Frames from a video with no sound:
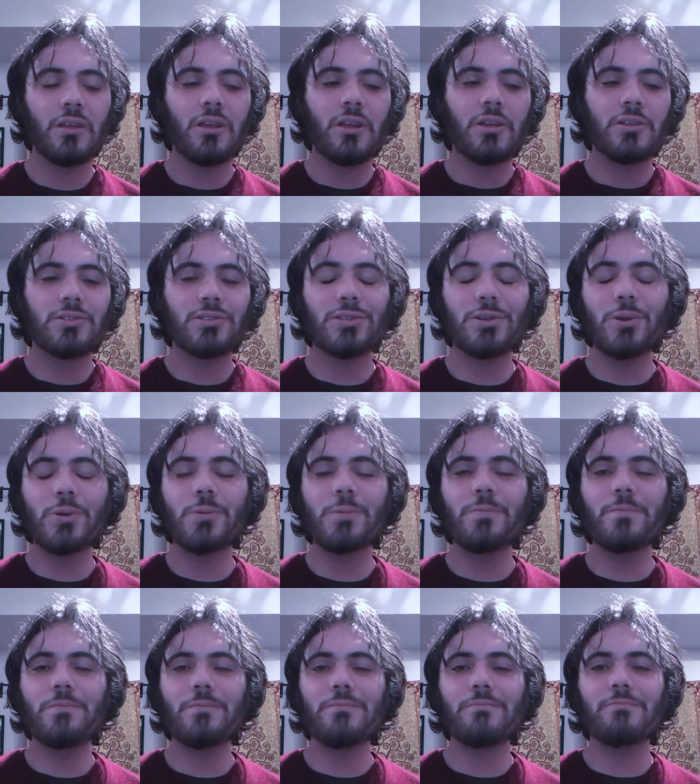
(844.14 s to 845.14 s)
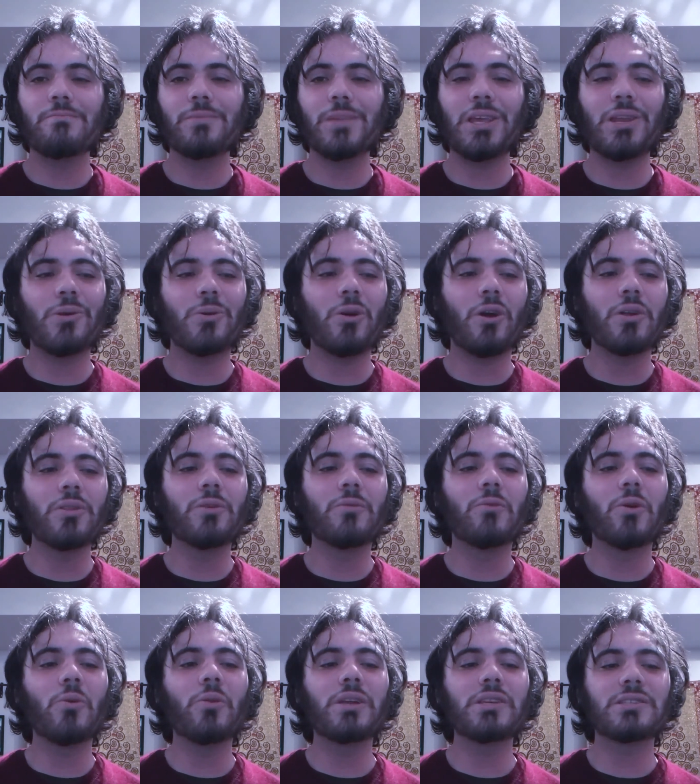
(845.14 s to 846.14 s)
So, you know, are the
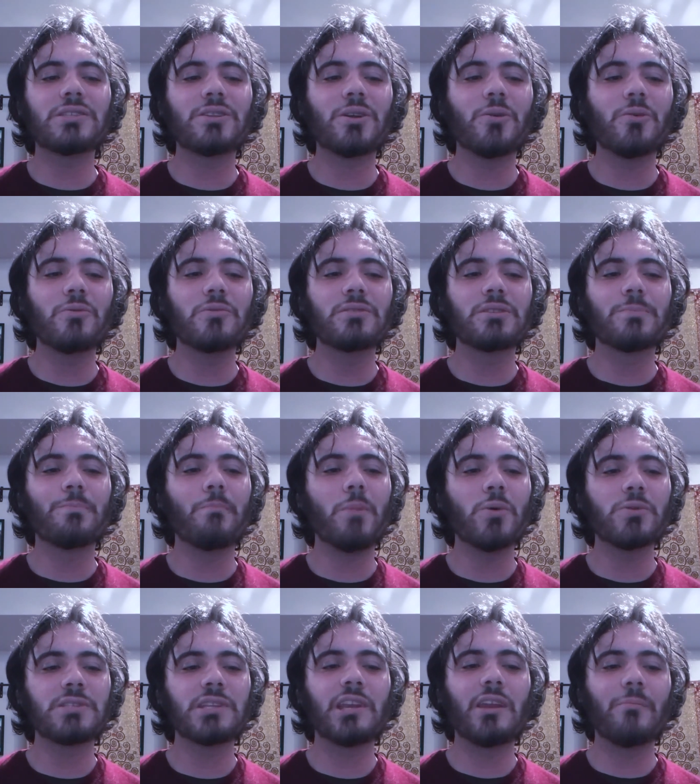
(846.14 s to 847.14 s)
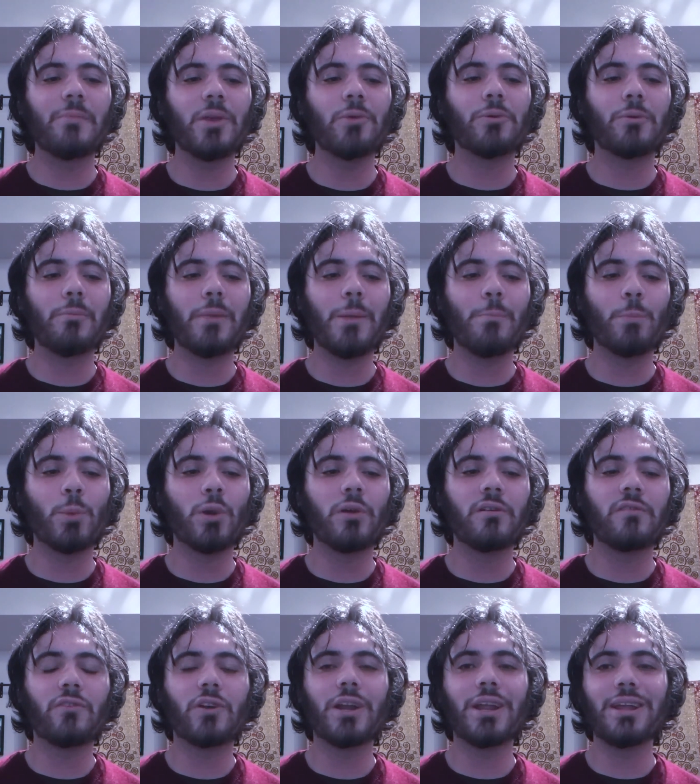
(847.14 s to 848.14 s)
Rolling Stones most going to be
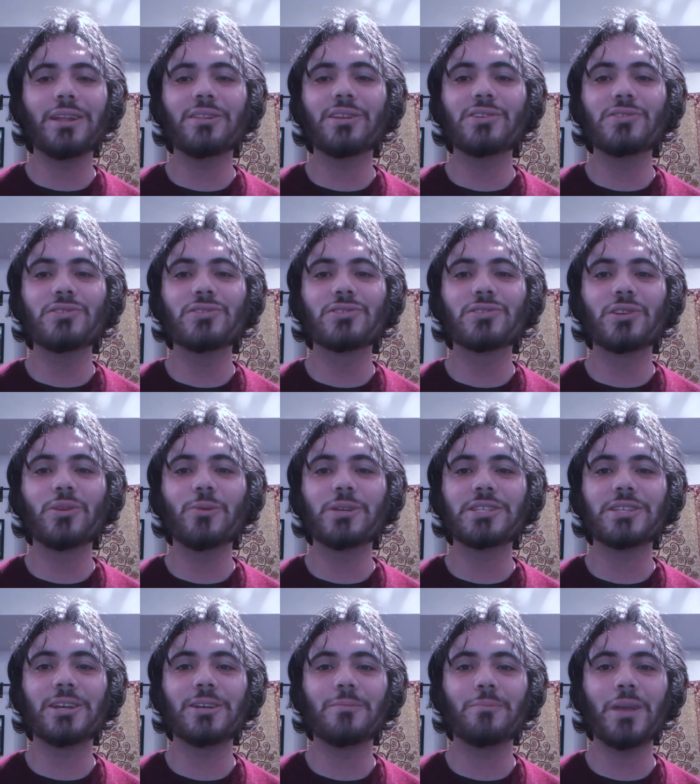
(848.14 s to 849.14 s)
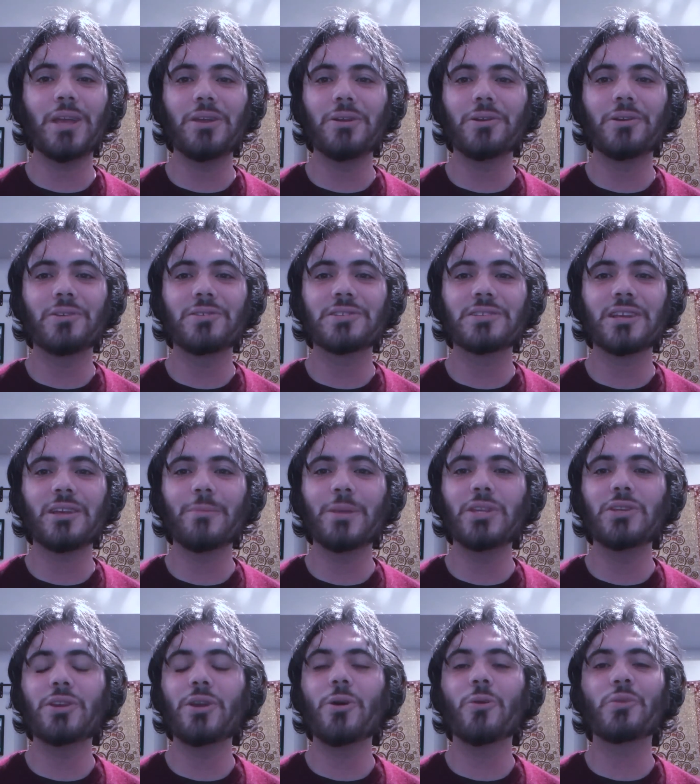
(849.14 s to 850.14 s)
remembered for England's newest hitmakers? I
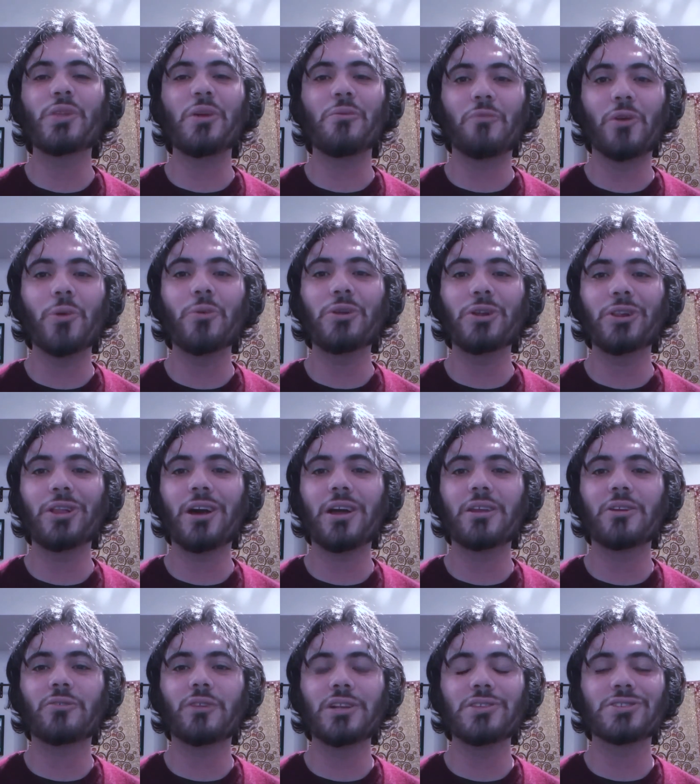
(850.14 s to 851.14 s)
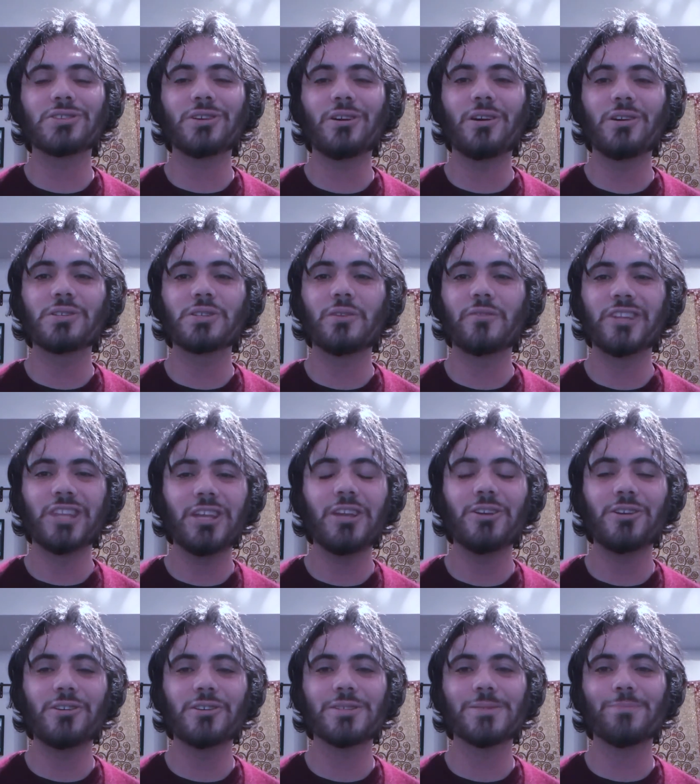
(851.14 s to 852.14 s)
mean, no, they wrote a lot of great songs over the
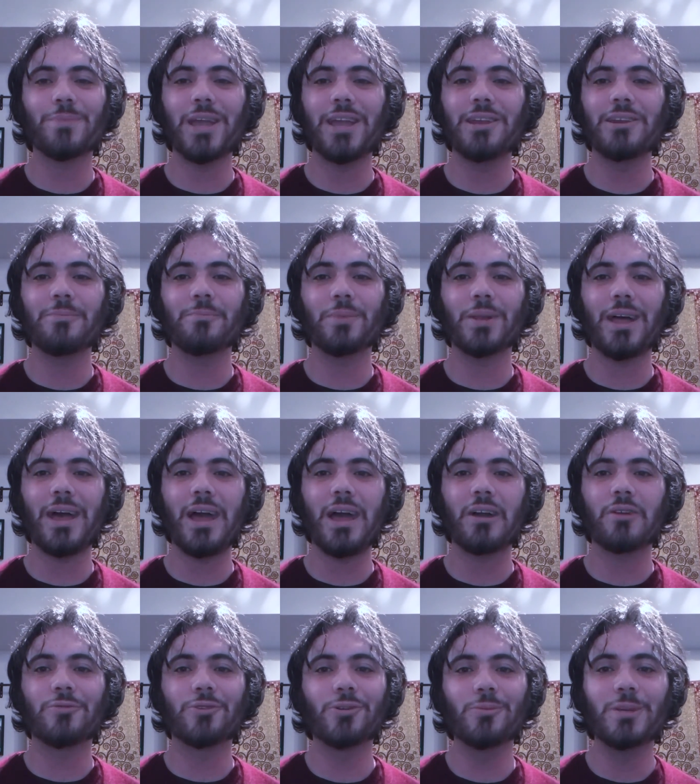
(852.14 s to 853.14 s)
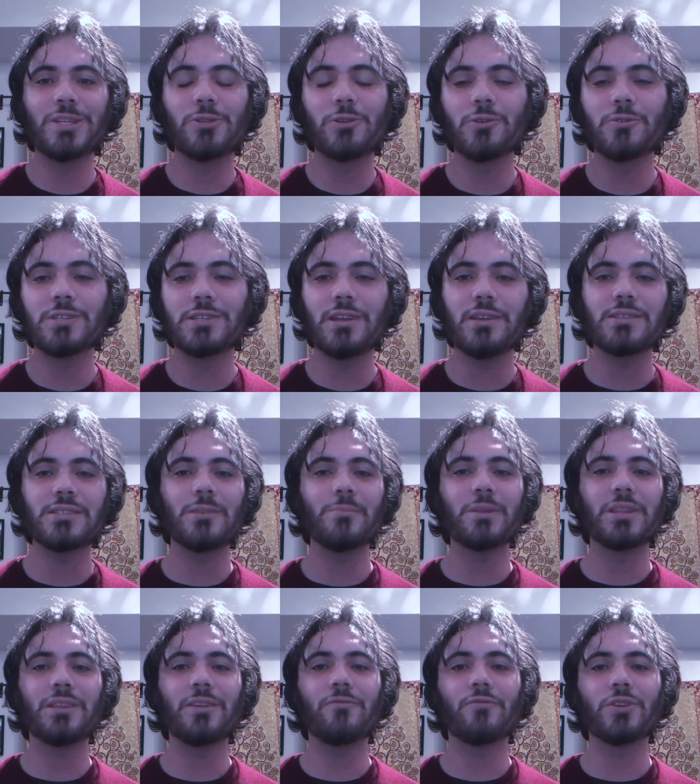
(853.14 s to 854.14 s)
years. Painted Black, Ruby Tuesday,
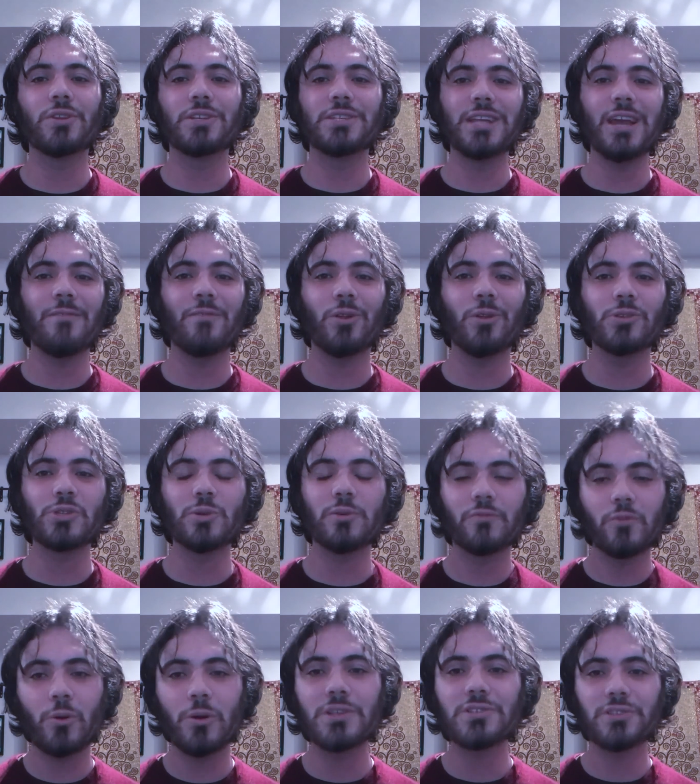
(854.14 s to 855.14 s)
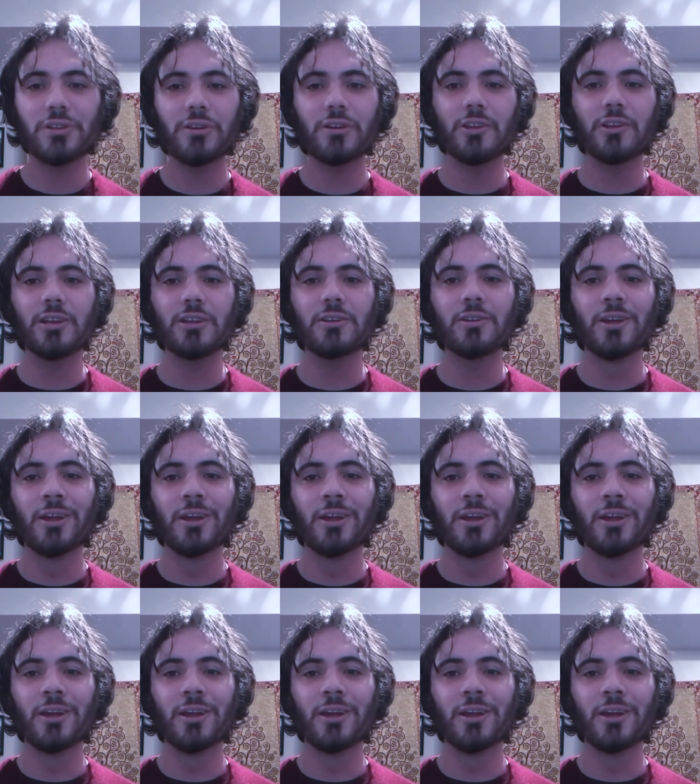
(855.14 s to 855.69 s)
Sympathy for the Devil. So, of course, they're going to